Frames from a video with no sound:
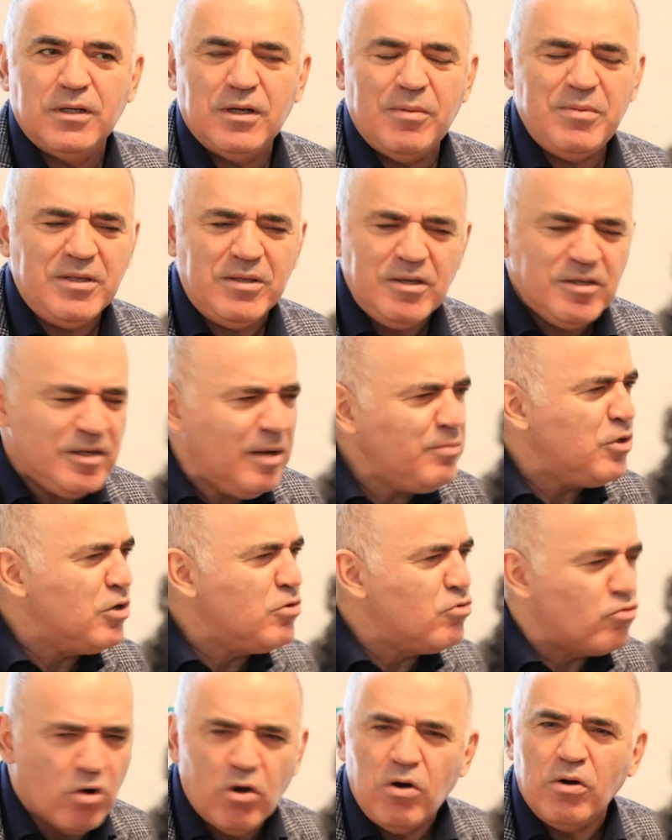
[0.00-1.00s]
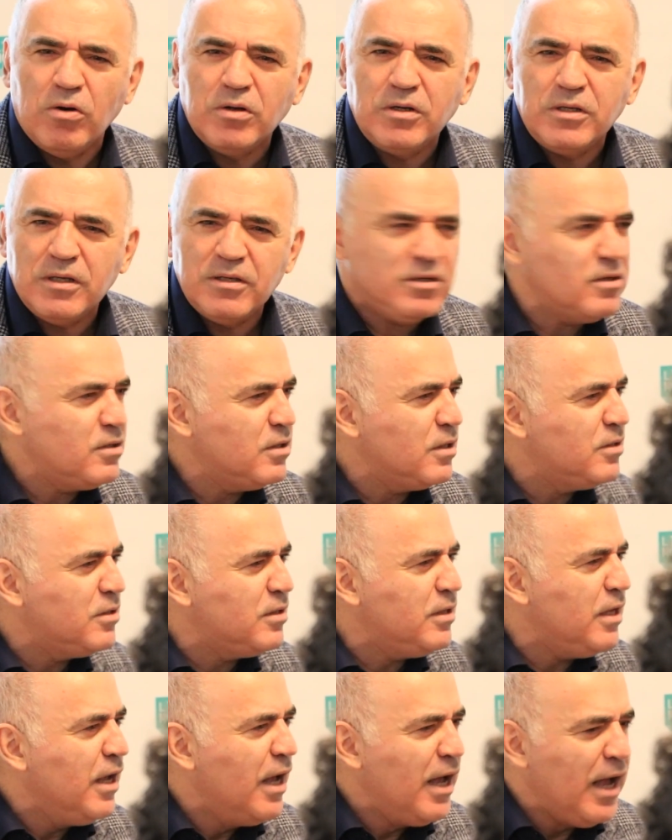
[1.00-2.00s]
I mean, there's something wrong.
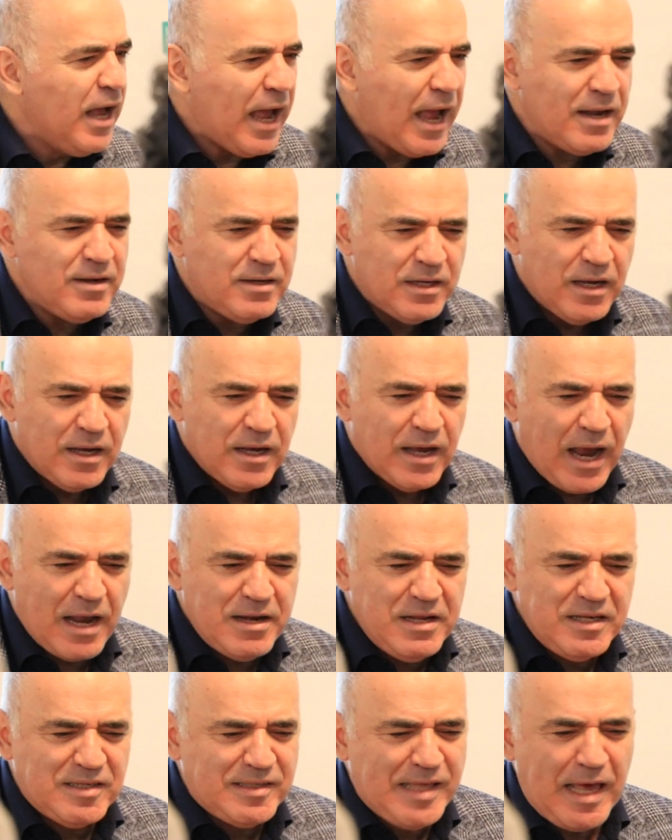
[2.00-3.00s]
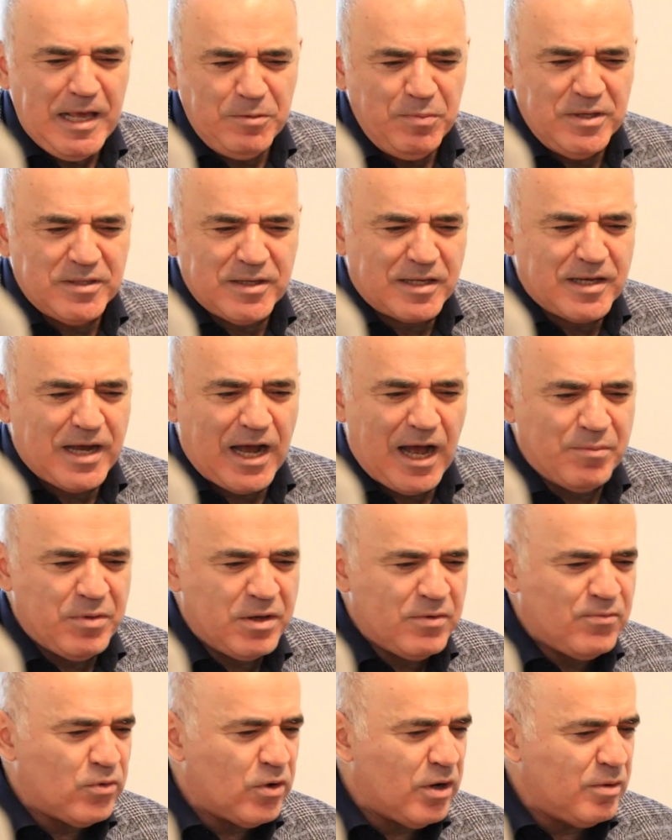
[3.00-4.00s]
And the statements that
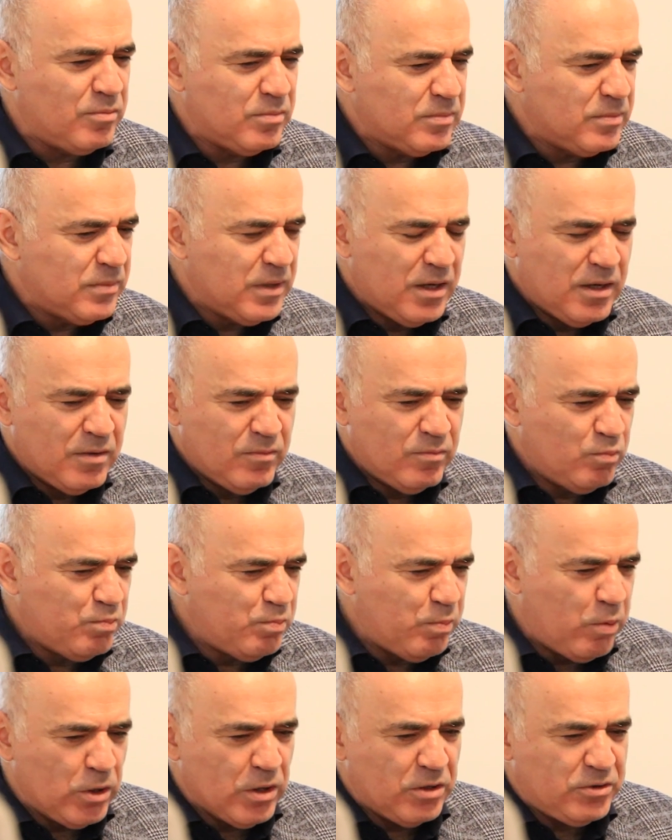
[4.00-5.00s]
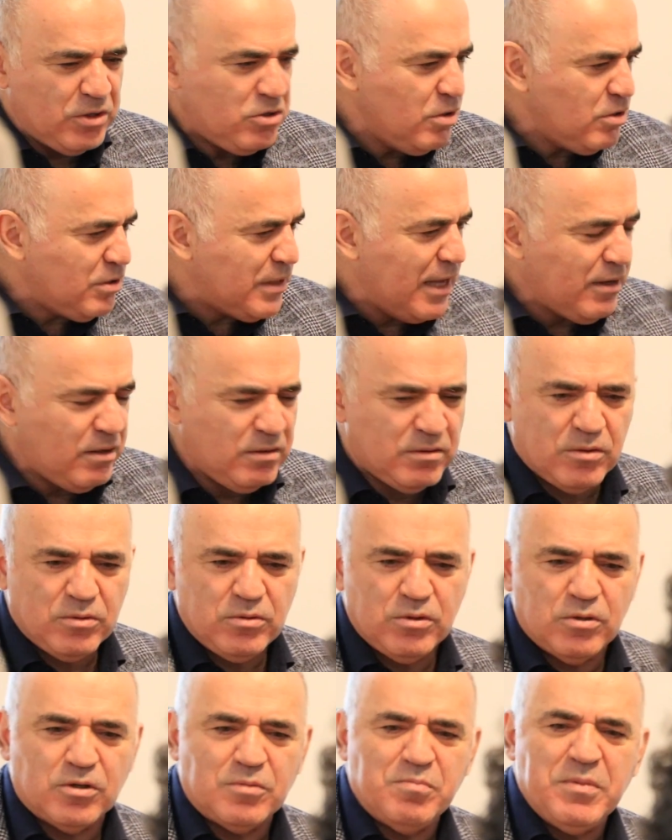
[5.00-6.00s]
coming from politicians like, you know,
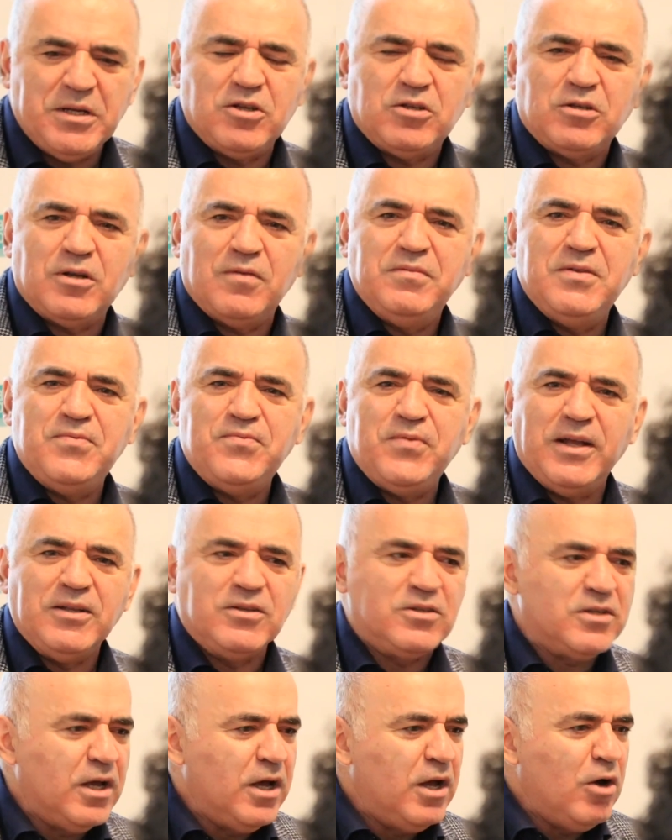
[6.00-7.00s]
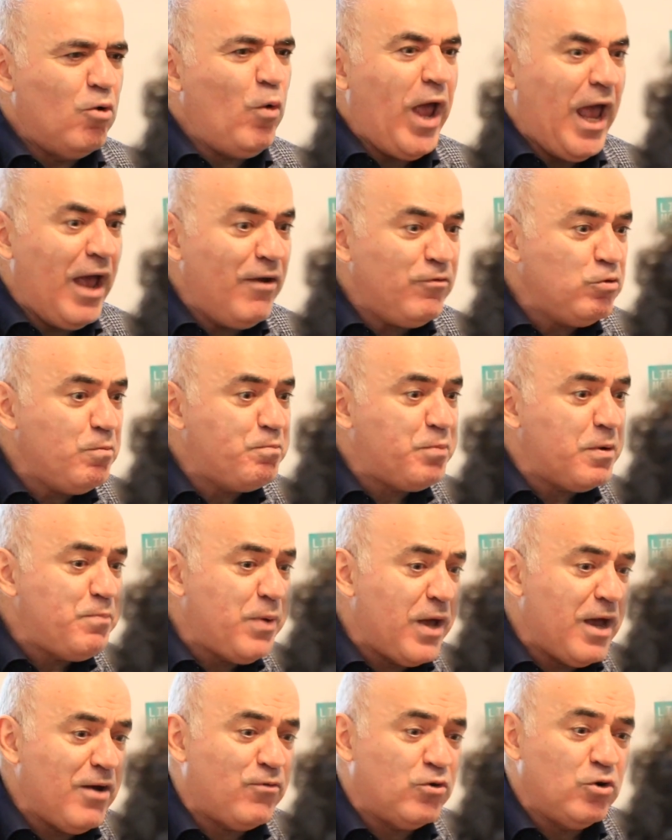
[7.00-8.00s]
your Minister of Defense, we have to
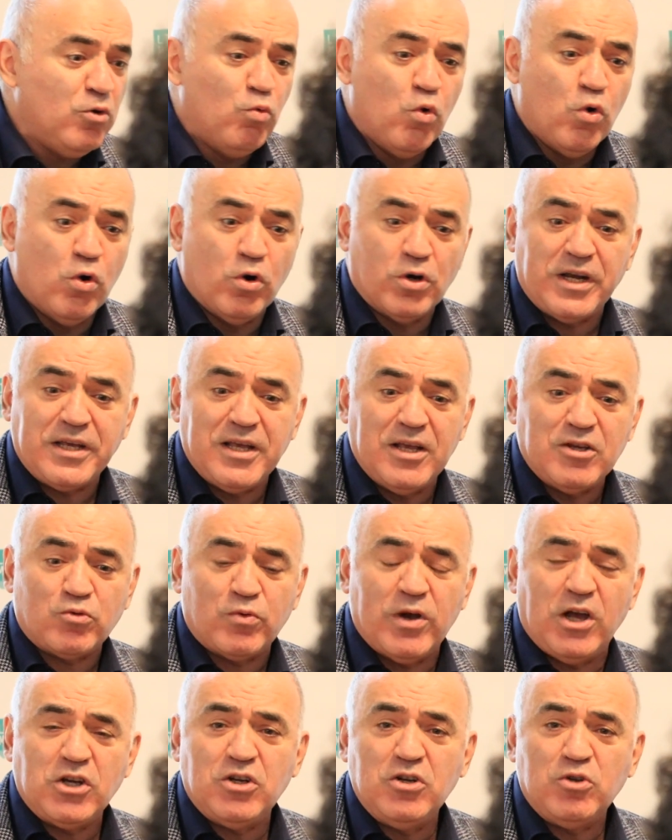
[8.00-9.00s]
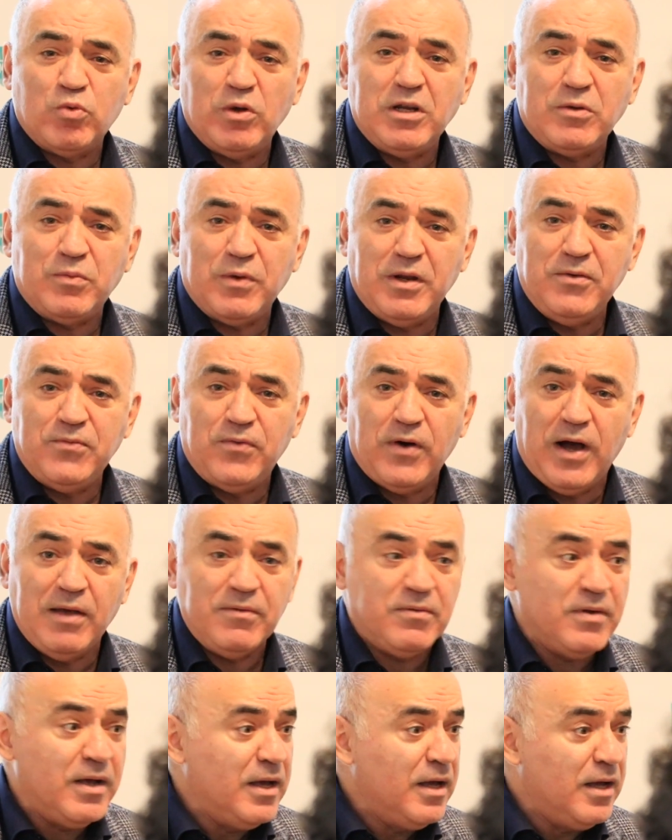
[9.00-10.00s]
prepare for the war against Russia in
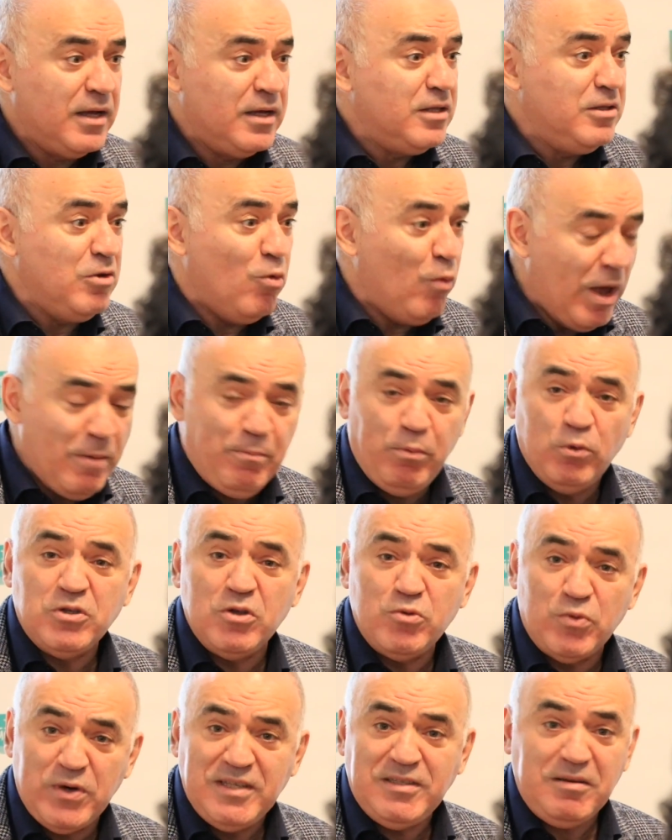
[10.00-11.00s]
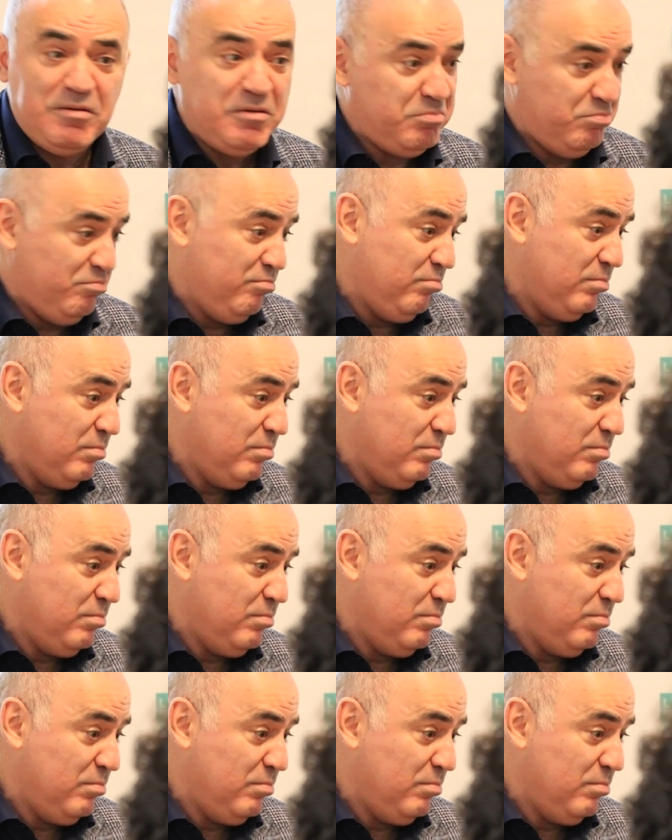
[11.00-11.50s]
2025. The way Putin reads it,